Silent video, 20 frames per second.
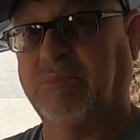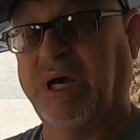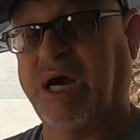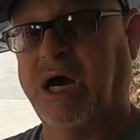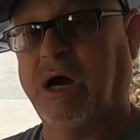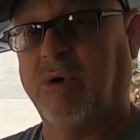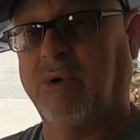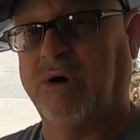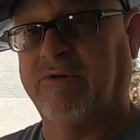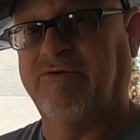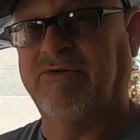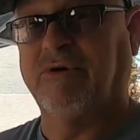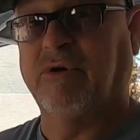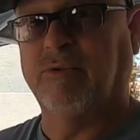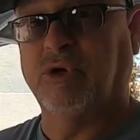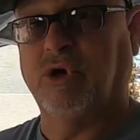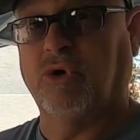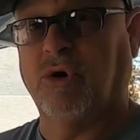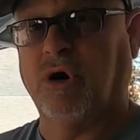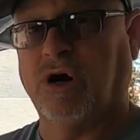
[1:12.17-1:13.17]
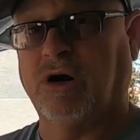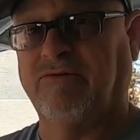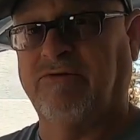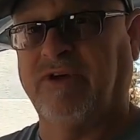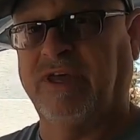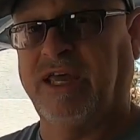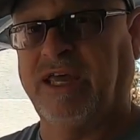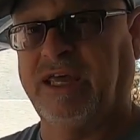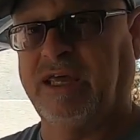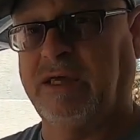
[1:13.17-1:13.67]
the power from your
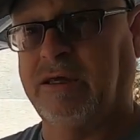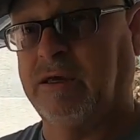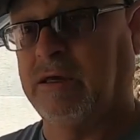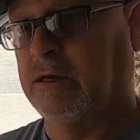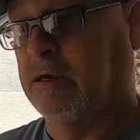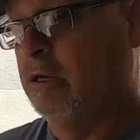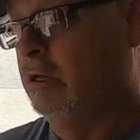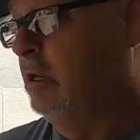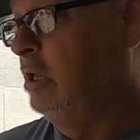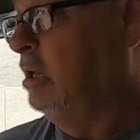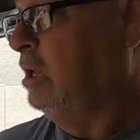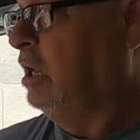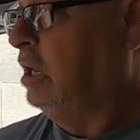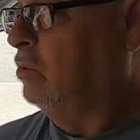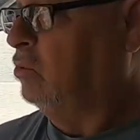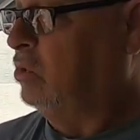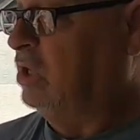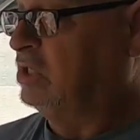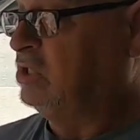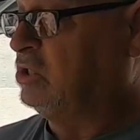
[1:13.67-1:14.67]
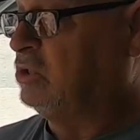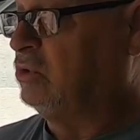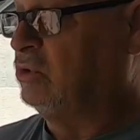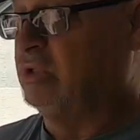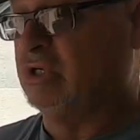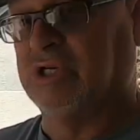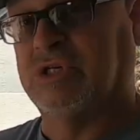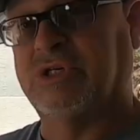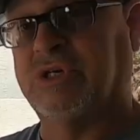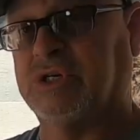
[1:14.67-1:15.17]
RV, runs
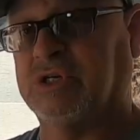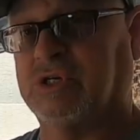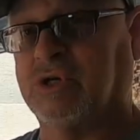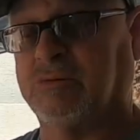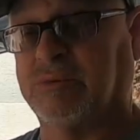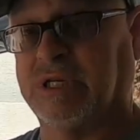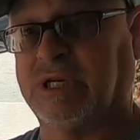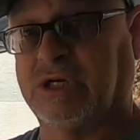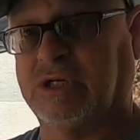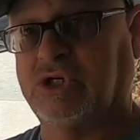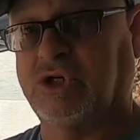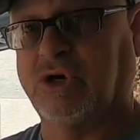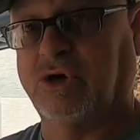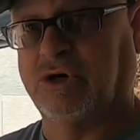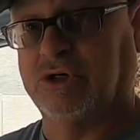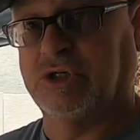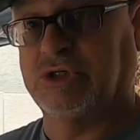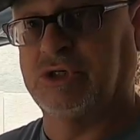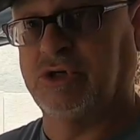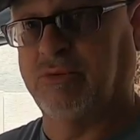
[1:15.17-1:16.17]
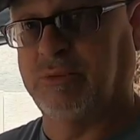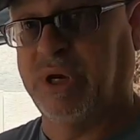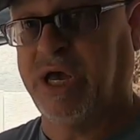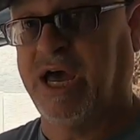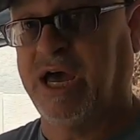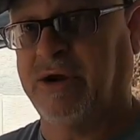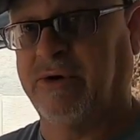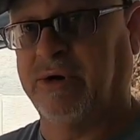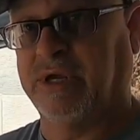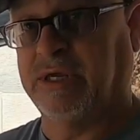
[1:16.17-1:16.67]
through this system, and it charges your
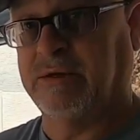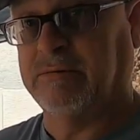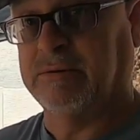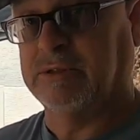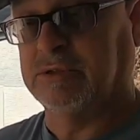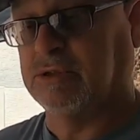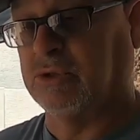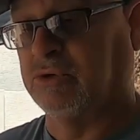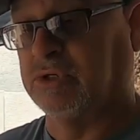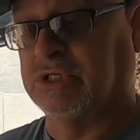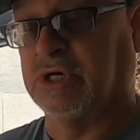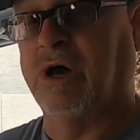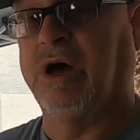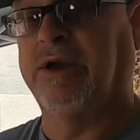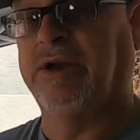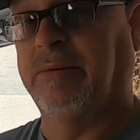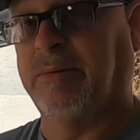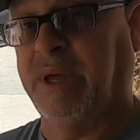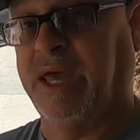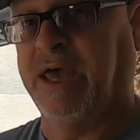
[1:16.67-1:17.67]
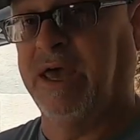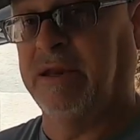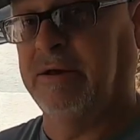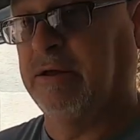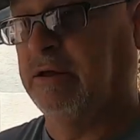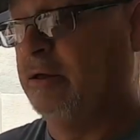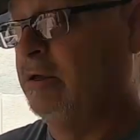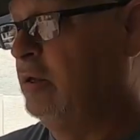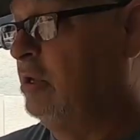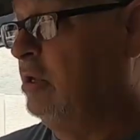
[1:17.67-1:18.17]
battery. So it's on
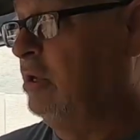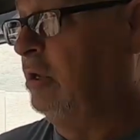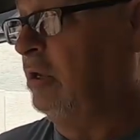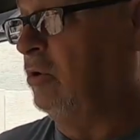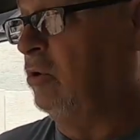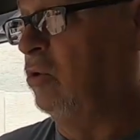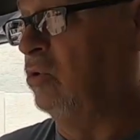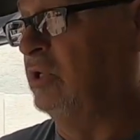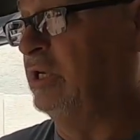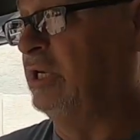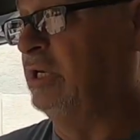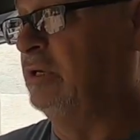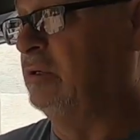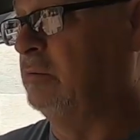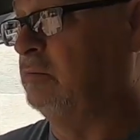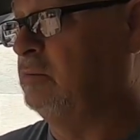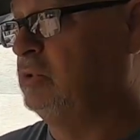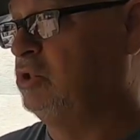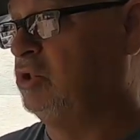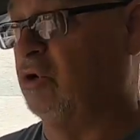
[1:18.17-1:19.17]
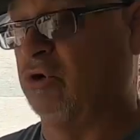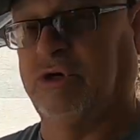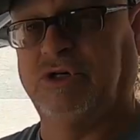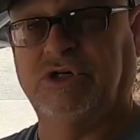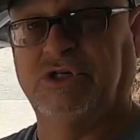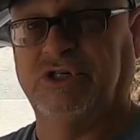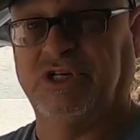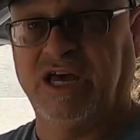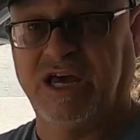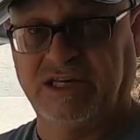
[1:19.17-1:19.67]
demand. It only
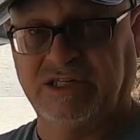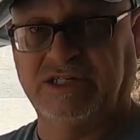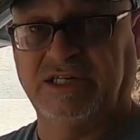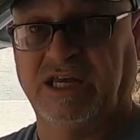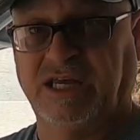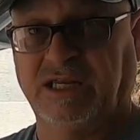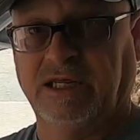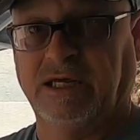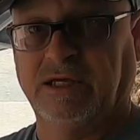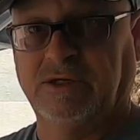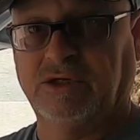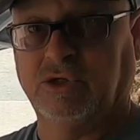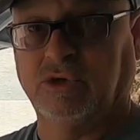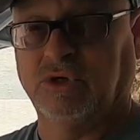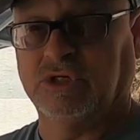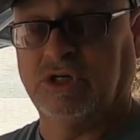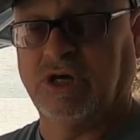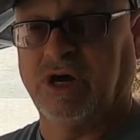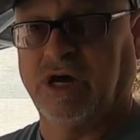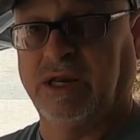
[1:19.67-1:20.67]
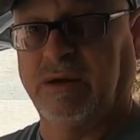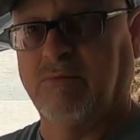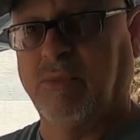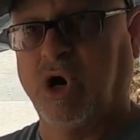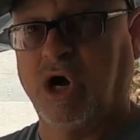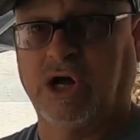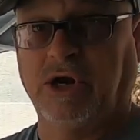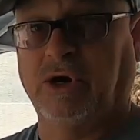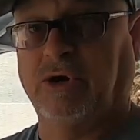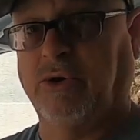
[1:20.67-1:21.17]
charges as needed, so it's kind of
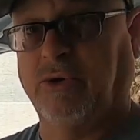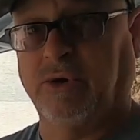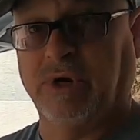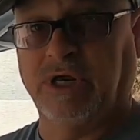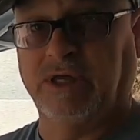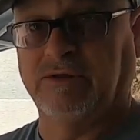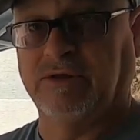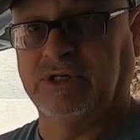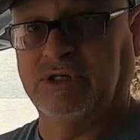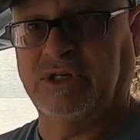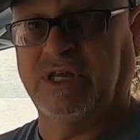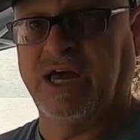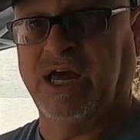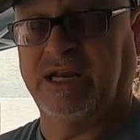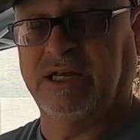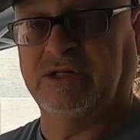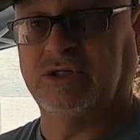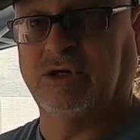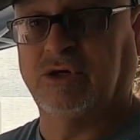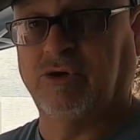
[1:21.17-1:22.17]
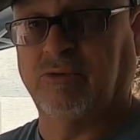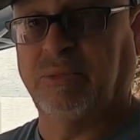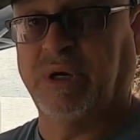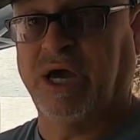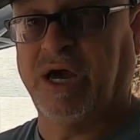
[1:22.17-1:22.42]
monitoring the status of your